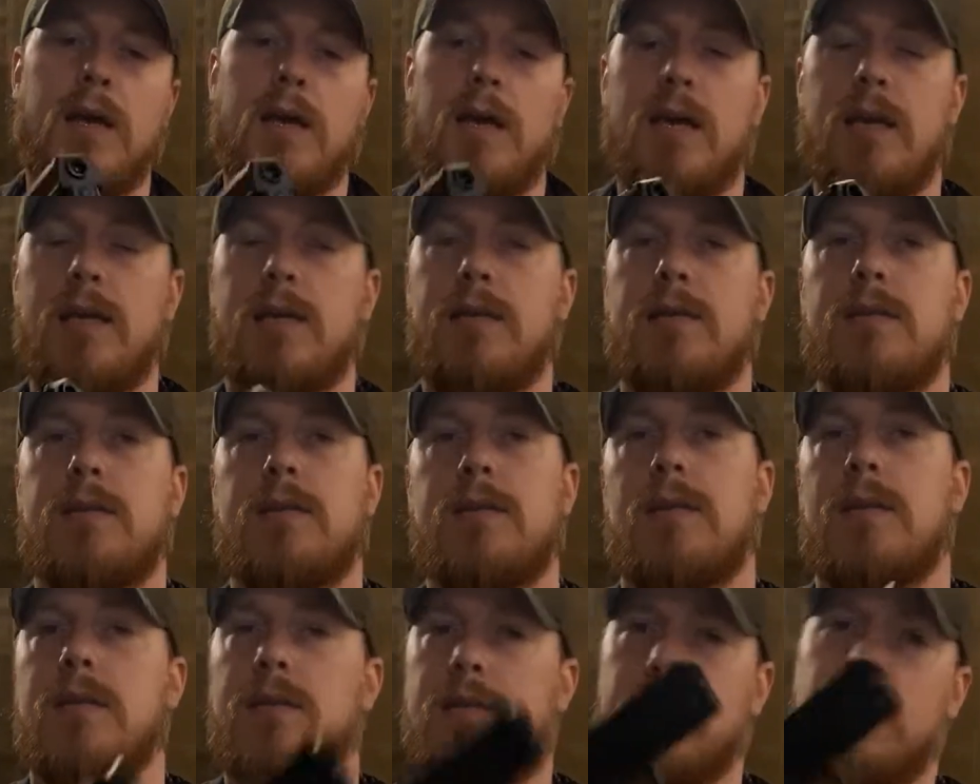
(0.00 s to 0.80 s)

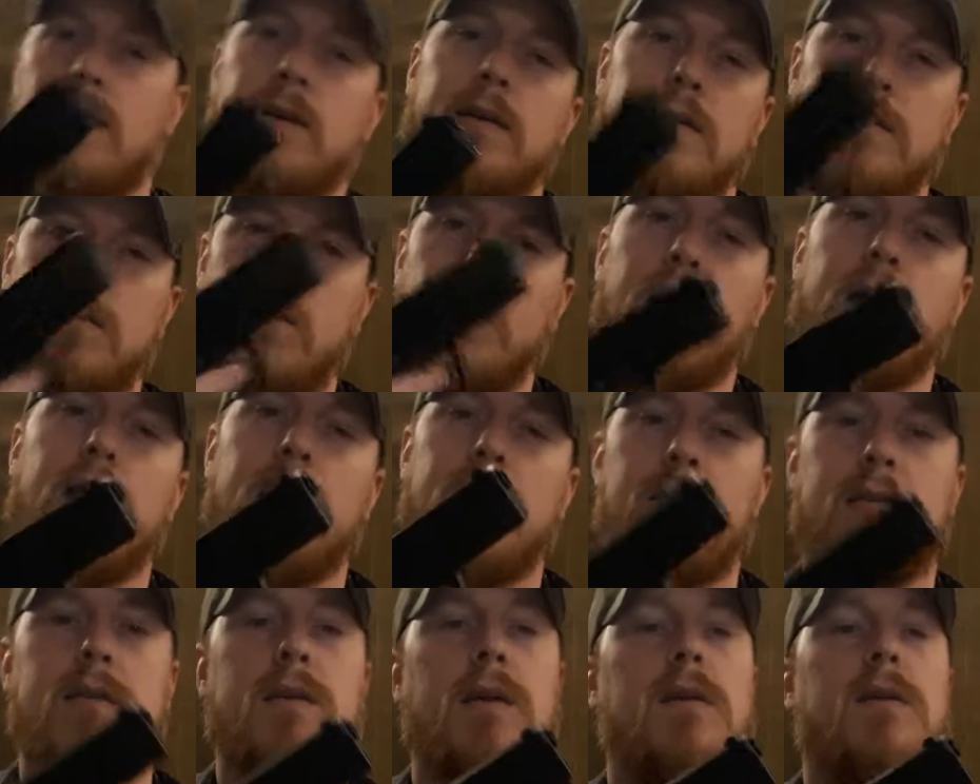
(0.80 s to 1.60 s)
it's a nice
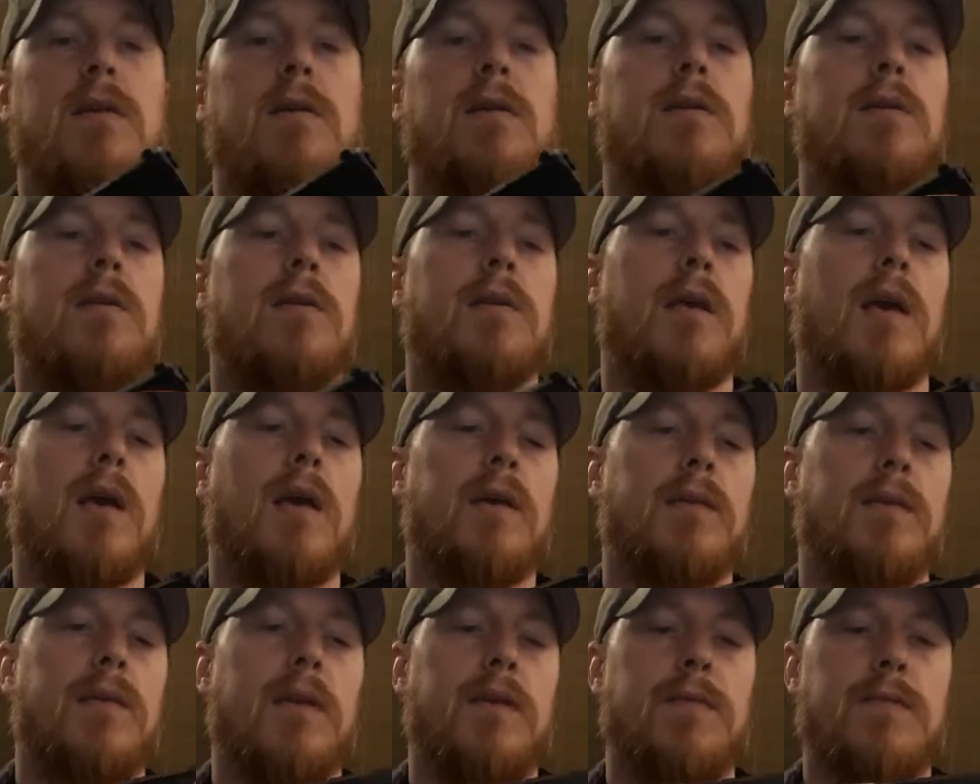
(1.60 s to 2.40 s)
weighty solid gun, the
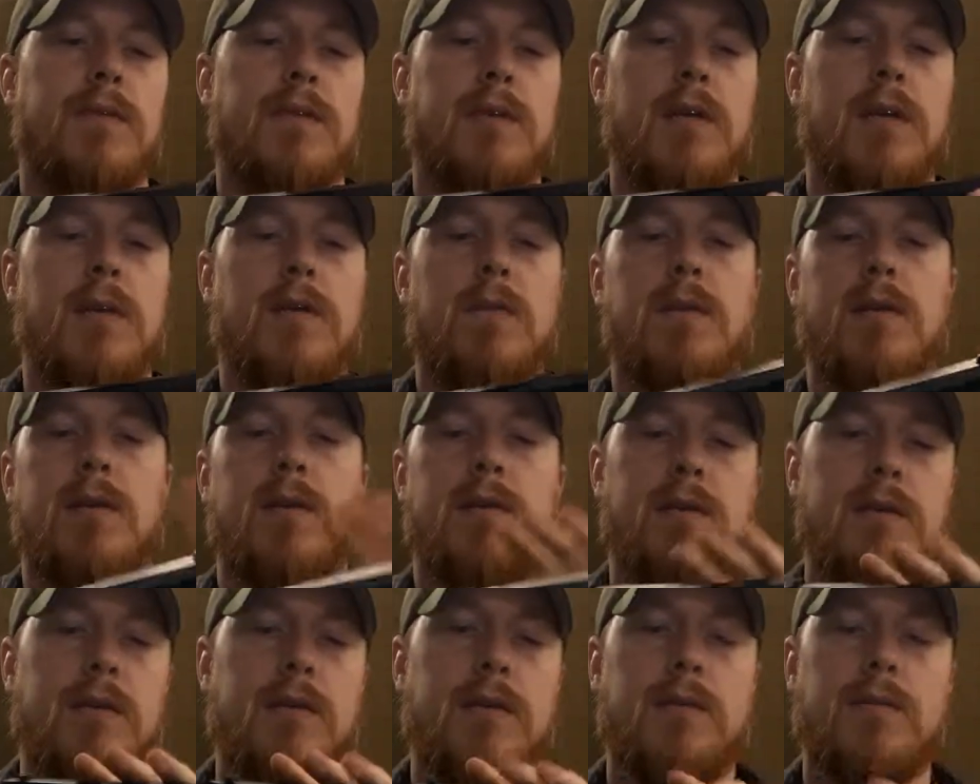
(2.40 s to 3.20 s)
HFC,
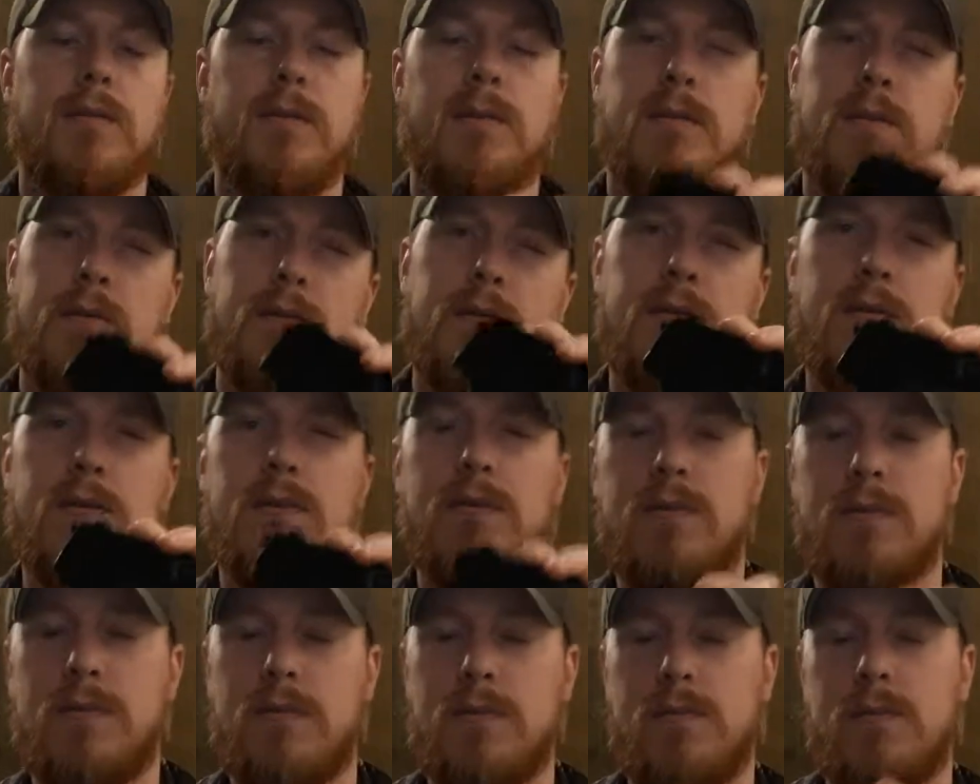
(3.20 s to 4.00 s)
whereas these ones
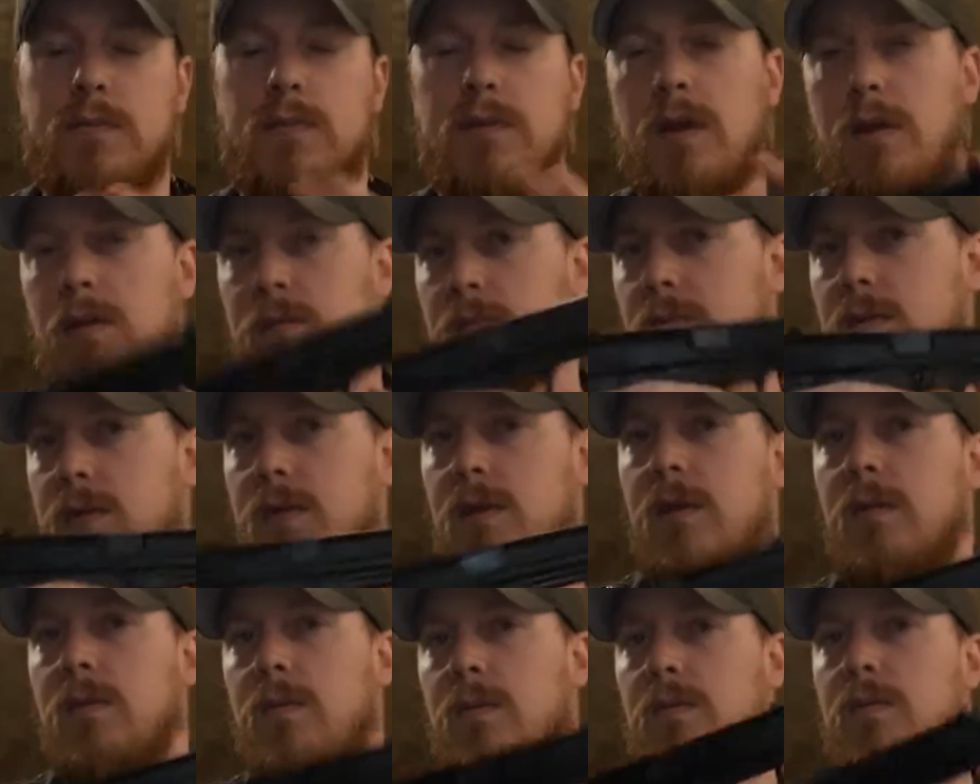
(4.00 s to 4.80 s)
just don't
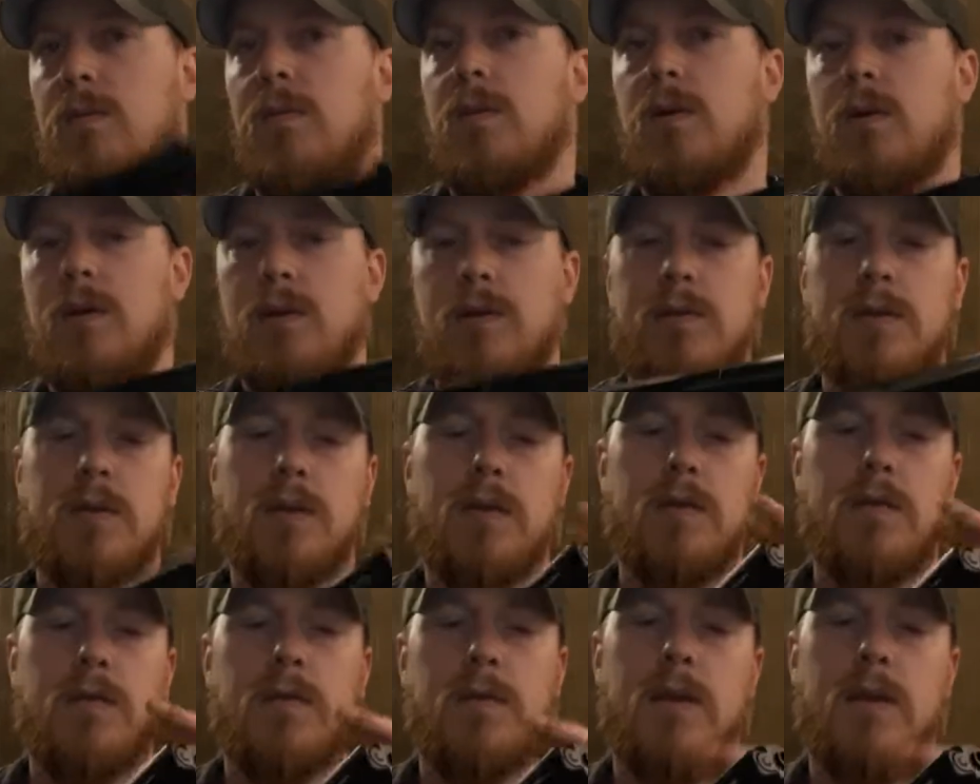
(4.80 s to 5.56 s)
seem quite so